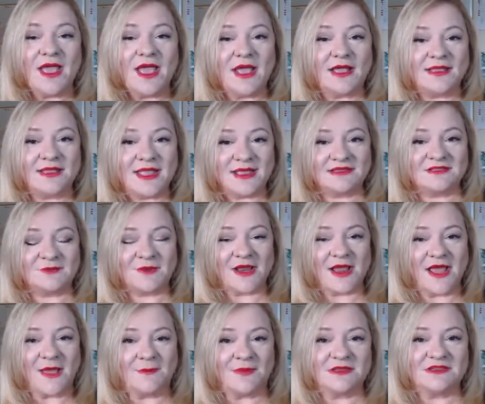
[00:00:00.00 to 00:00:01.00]
And that's what
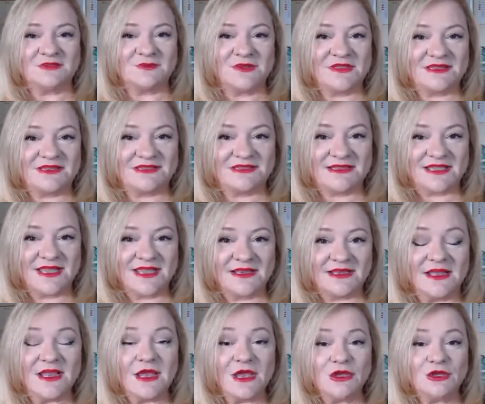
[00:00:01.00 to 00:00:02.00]
happens with the
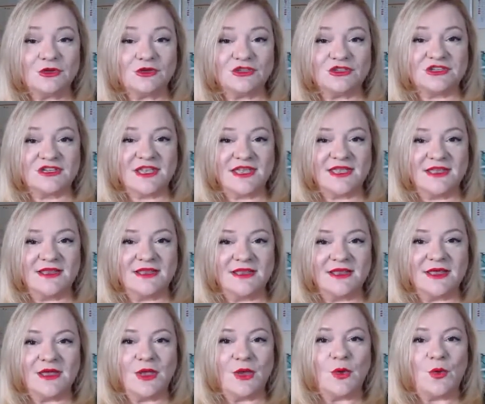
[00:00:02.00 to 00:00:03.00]
skin. Your skin
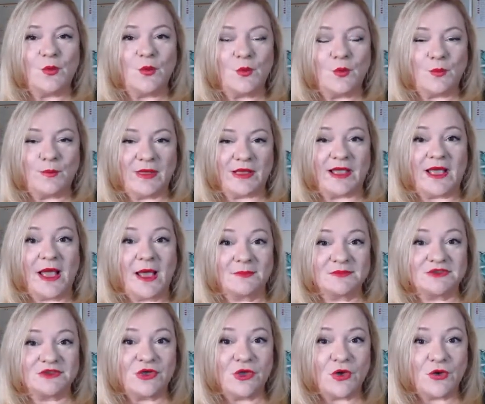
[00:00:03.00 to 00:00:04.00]

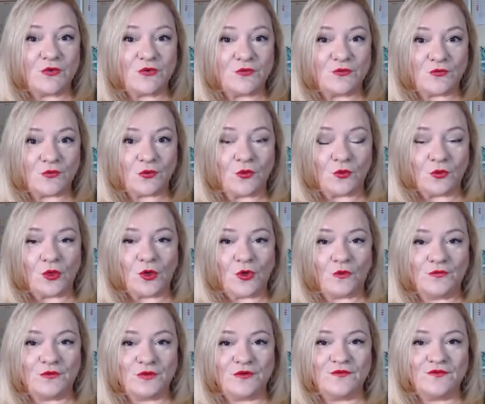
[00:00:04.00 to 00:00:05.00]
becomes full
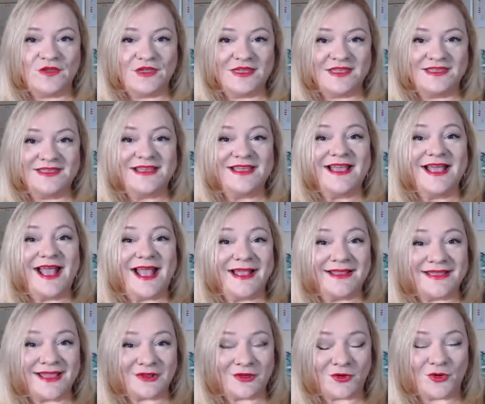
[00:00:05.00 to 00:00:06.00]
of UV,
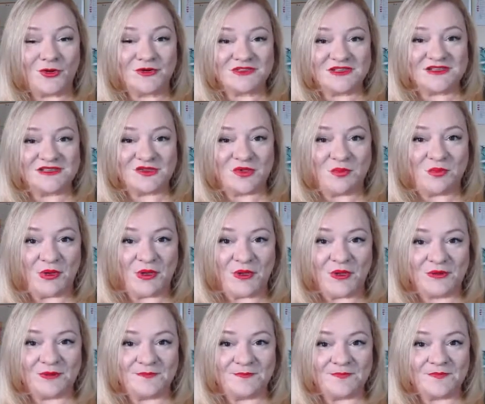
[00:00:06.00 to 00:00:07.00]
and that causes the
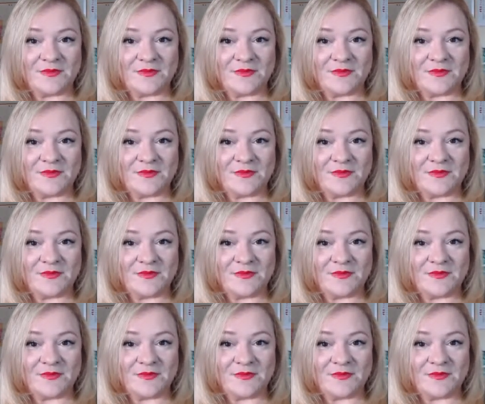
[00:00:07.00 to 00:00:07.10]
burn.